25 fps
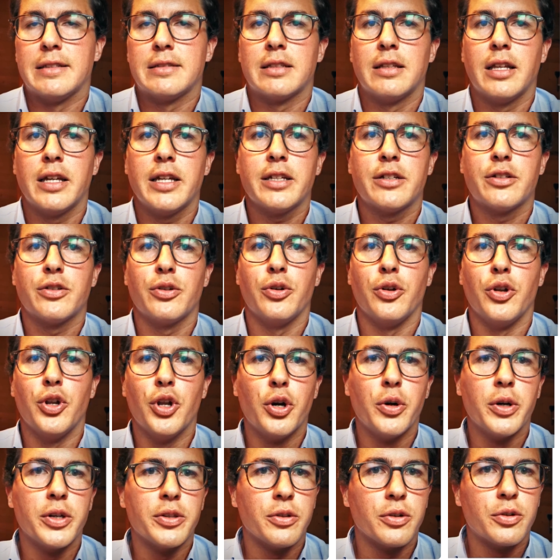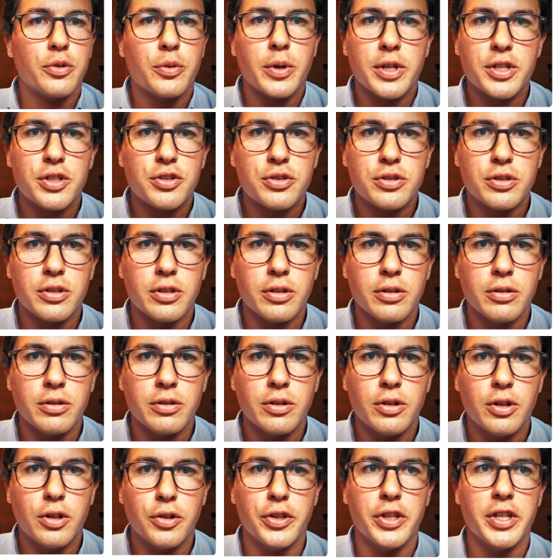It's like knowing the
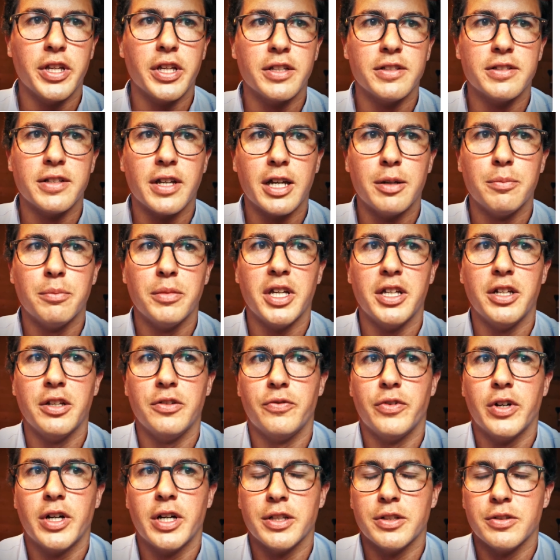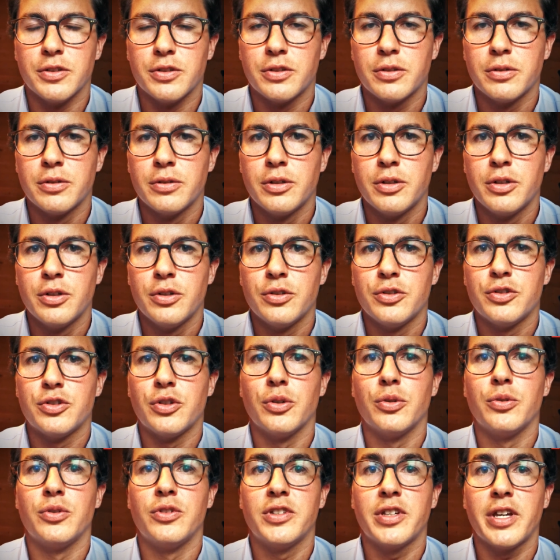question on the exam in advance.
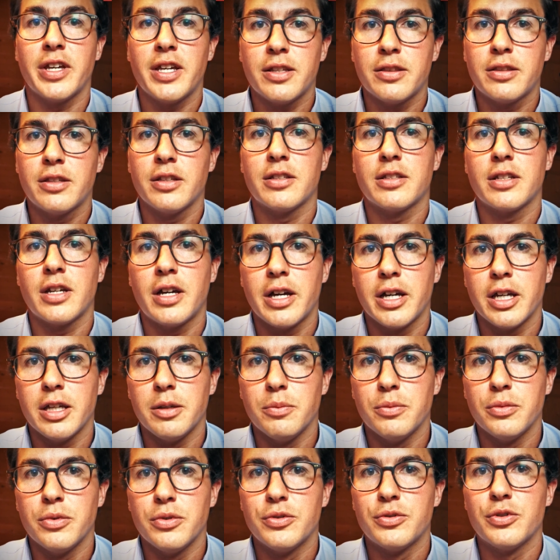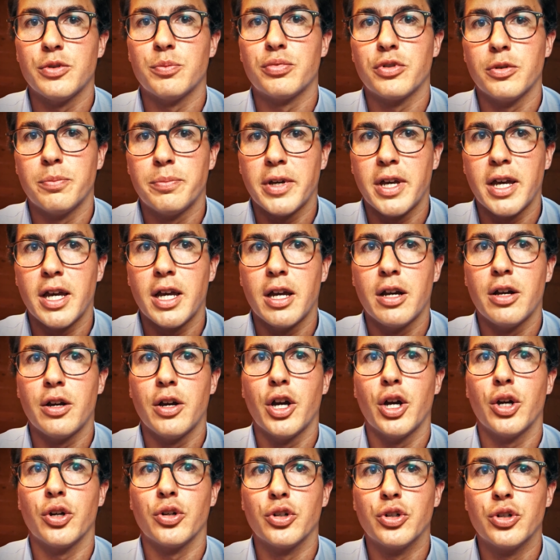So take the time to
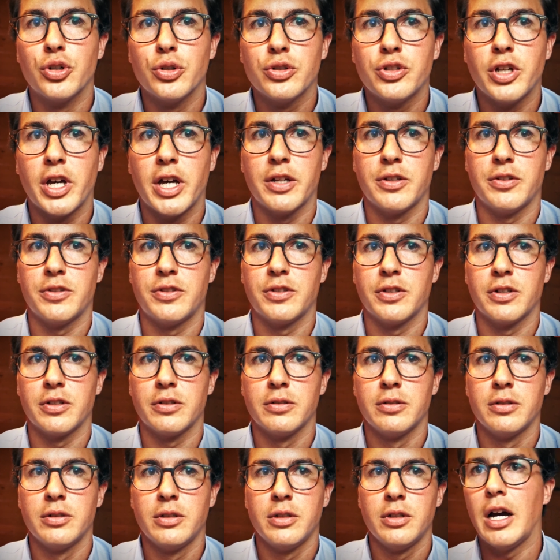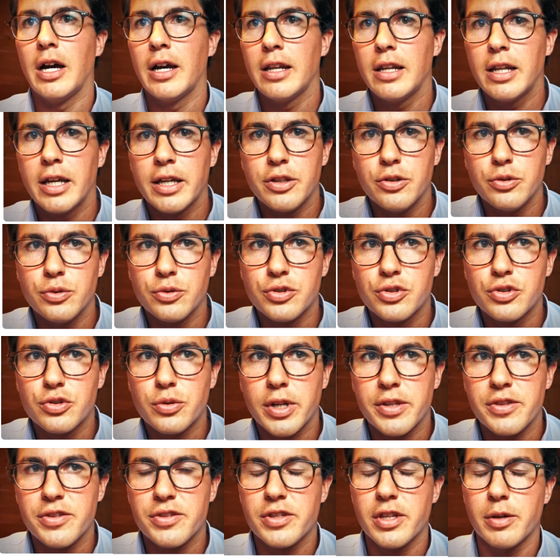prepare a good answer. Highlight your
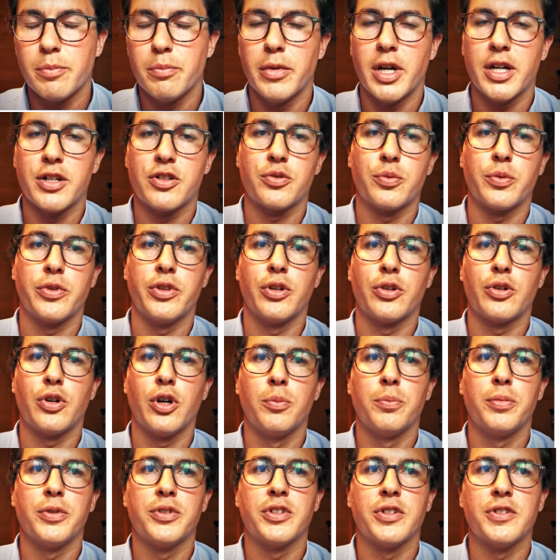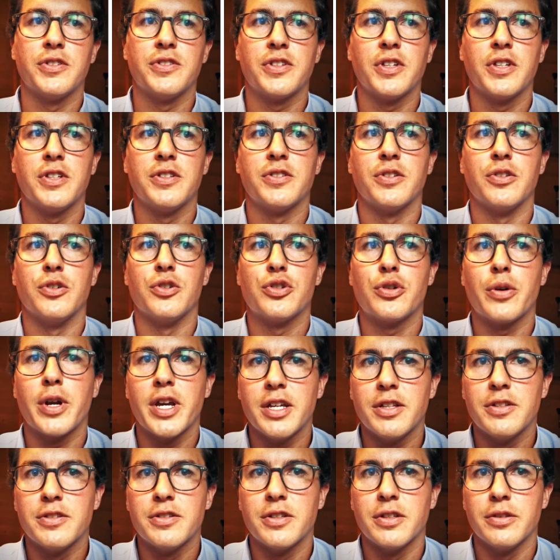strengths that match with the competences and
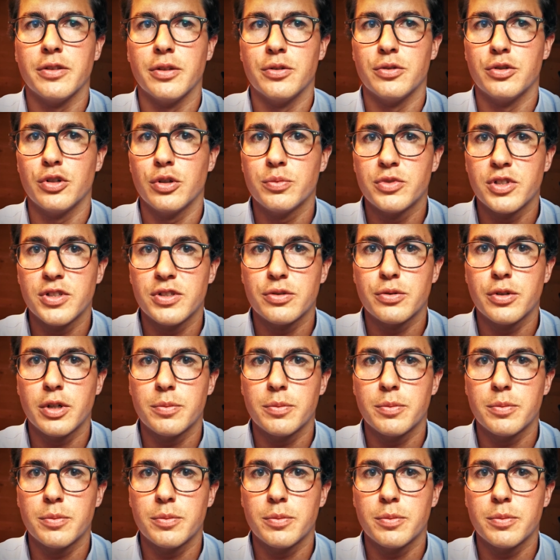traits in the job